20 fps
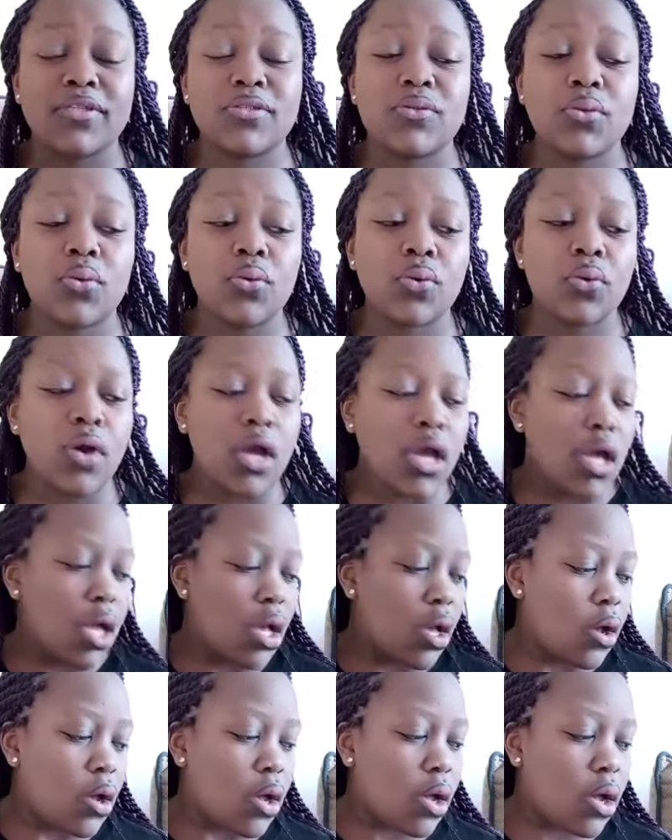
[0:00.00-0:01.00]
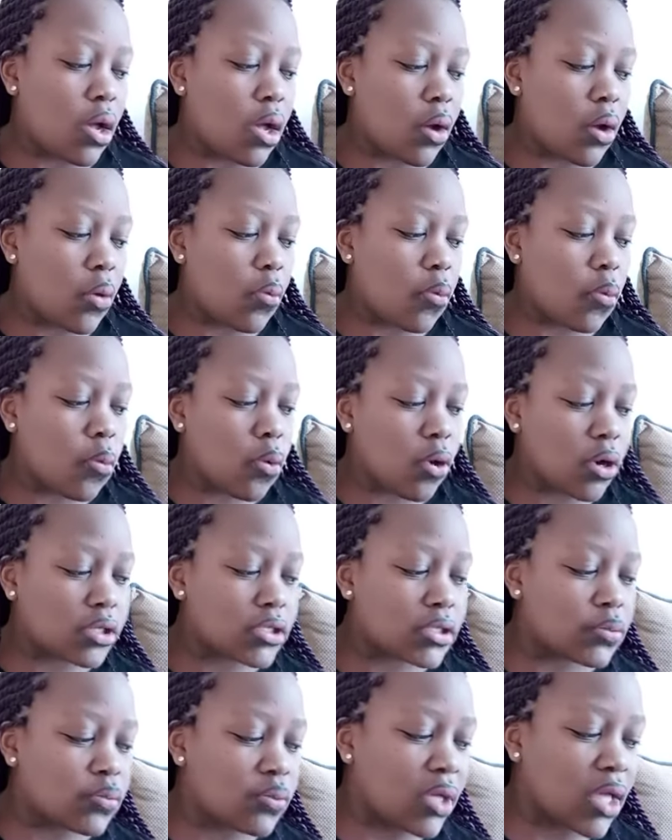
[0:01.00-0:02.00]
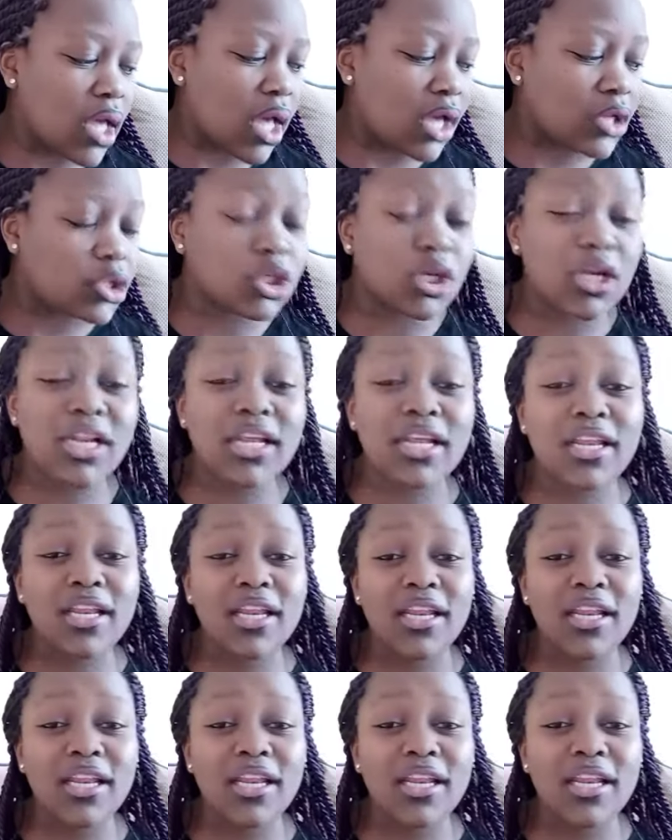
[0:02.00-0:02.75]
So what we actually